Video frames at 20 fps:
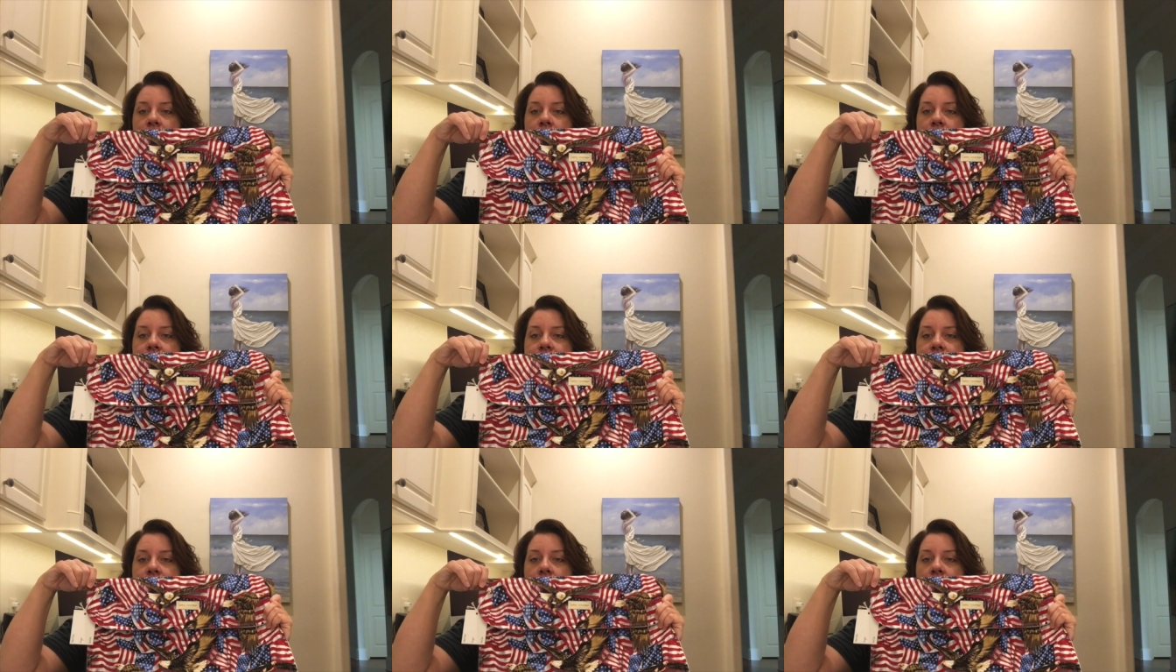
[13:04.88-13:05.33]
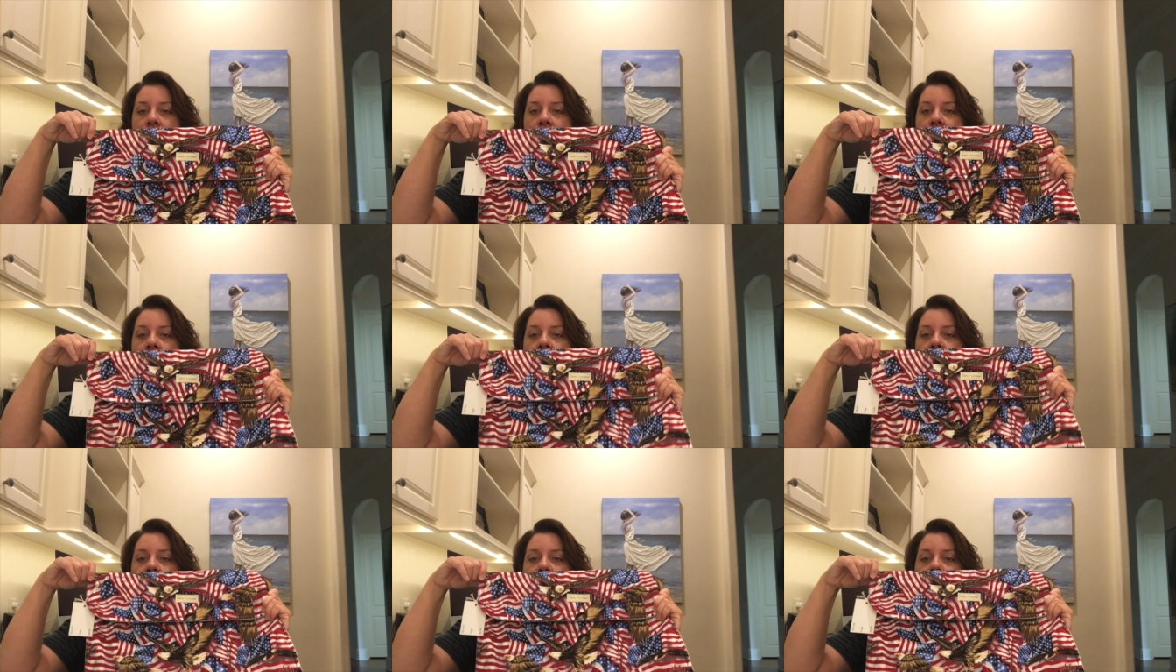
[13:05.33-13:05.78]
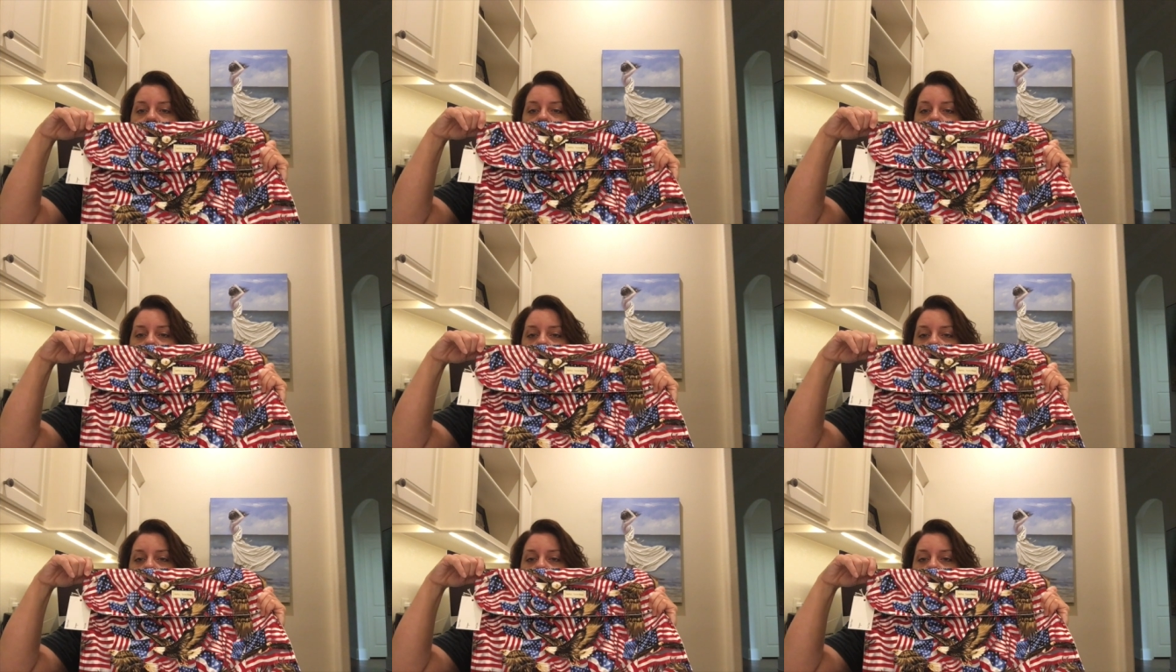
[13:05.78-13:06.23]
love that with the
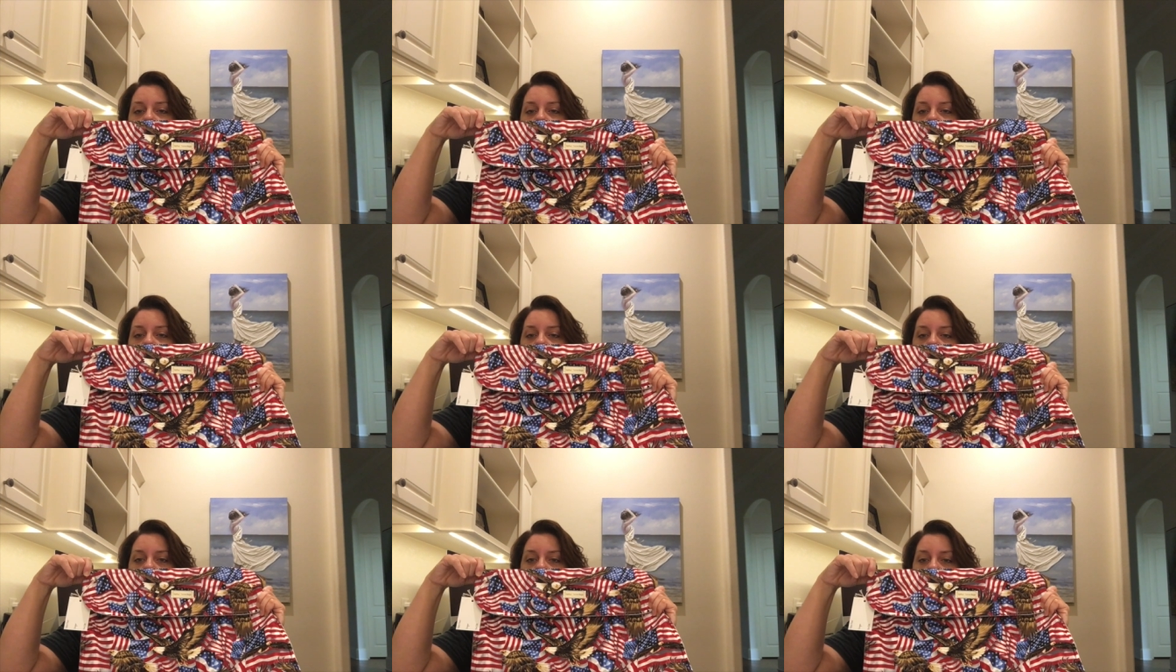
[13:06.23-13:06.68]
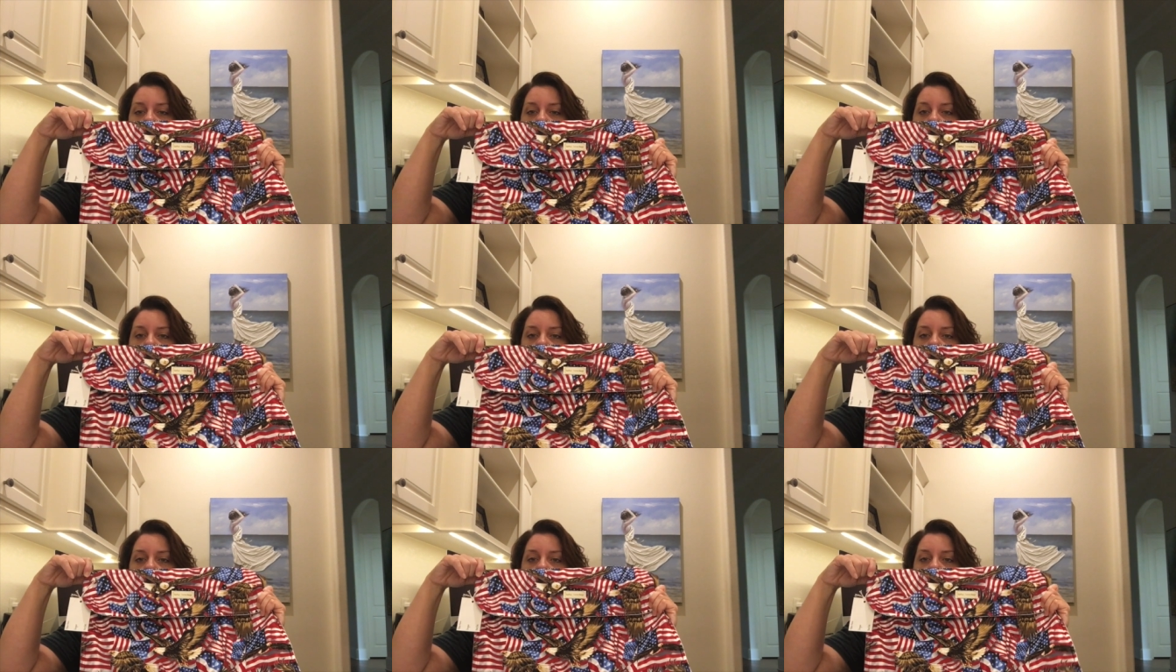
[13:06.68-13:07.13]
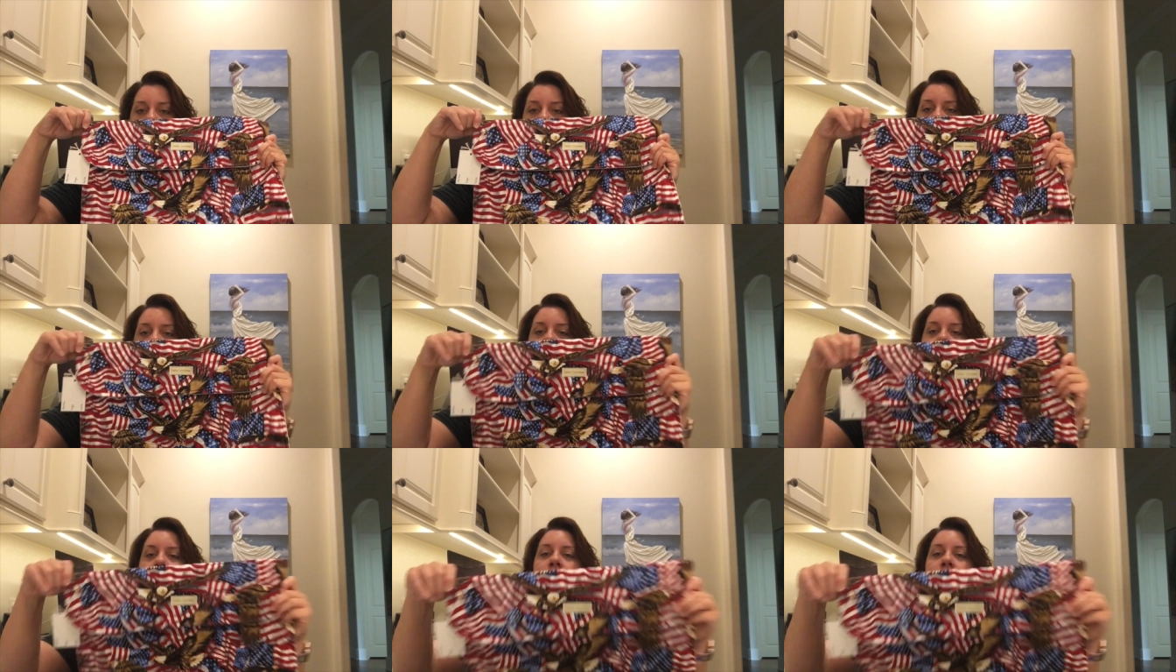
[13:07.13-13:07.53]
flags and the eagles?